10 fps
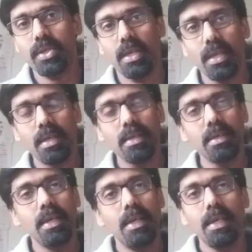
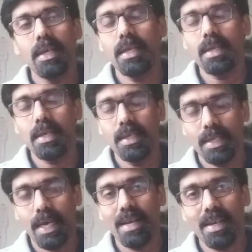here
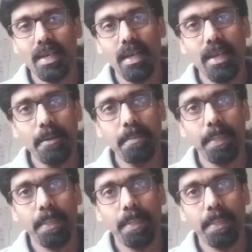indirectly.